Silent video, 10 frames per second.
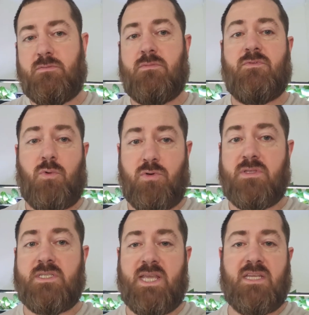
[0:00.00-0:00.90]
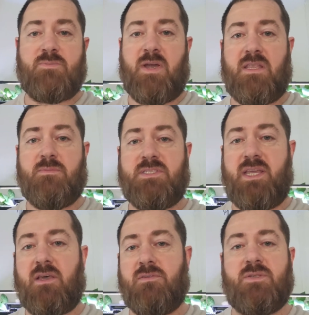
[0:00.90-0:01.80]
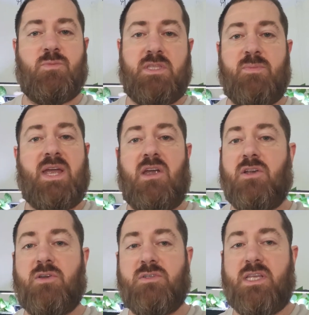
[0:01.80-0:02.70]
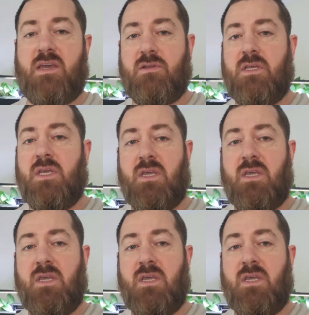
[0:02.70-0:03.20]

for the tanks by themselves, and when the power goes out